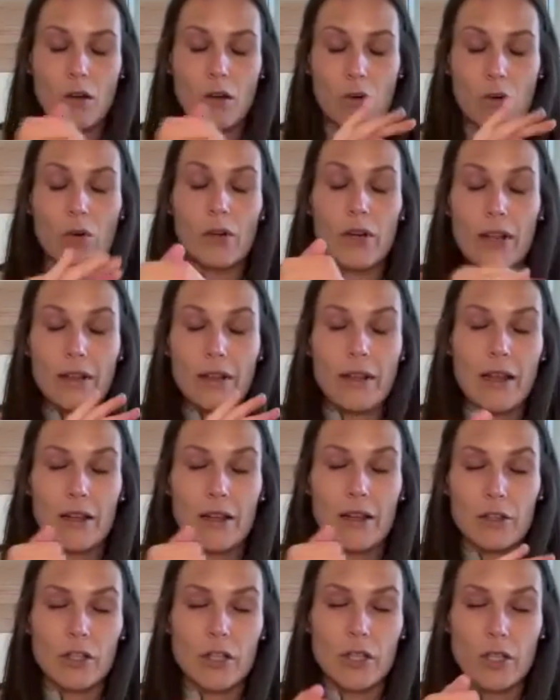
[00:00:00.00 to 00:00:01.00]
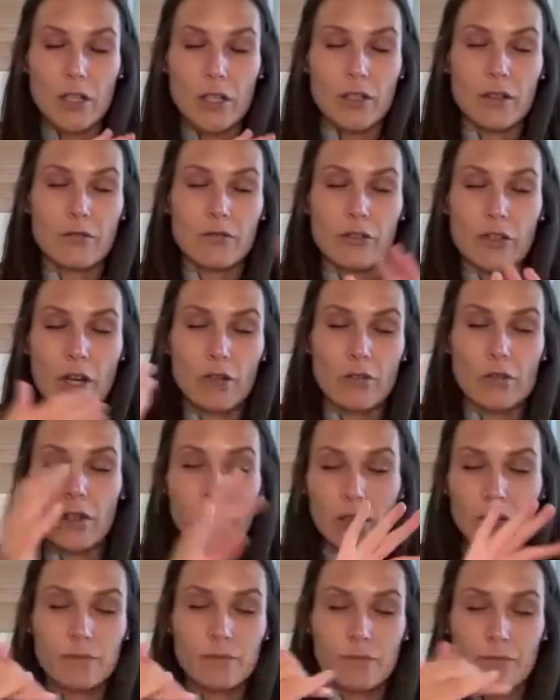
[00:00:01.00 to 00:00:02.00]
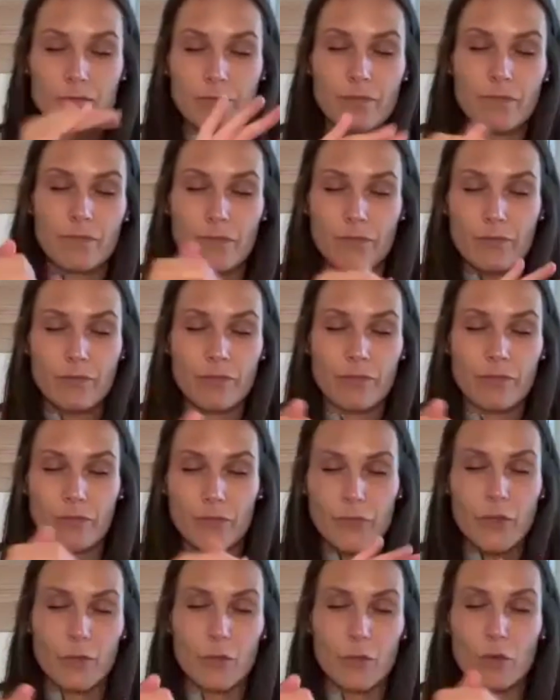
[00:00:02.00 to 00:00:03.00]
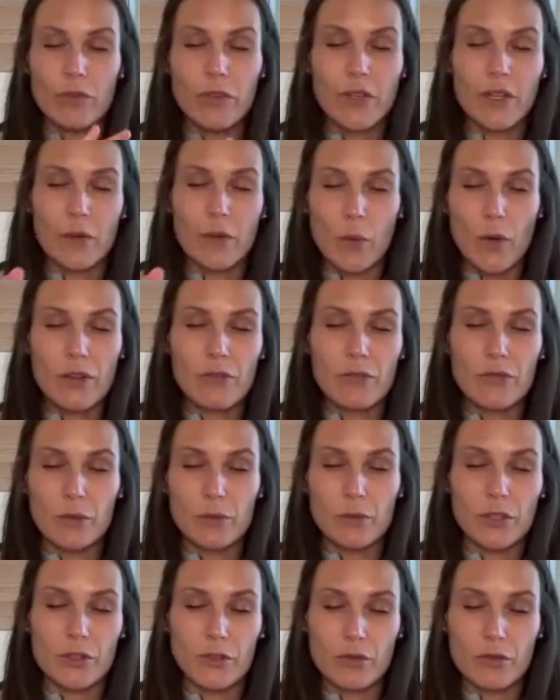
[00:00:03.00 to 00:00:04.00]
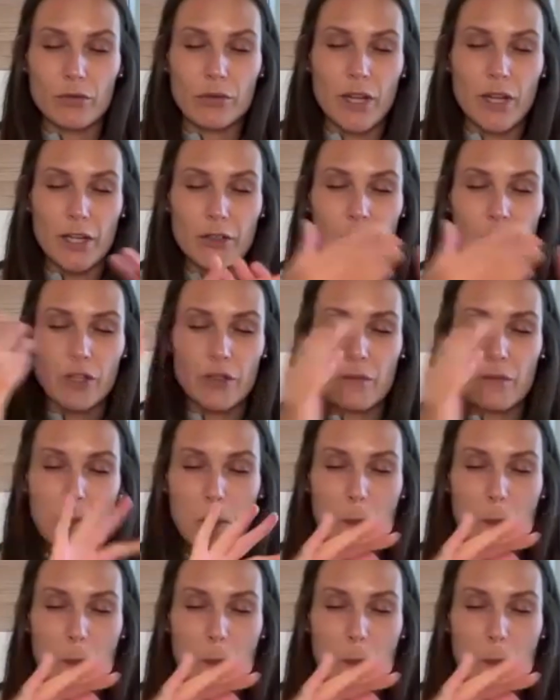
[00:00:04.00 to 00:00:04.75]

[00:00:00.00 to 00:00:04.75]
Or that energy in general, the moving away from the true nature.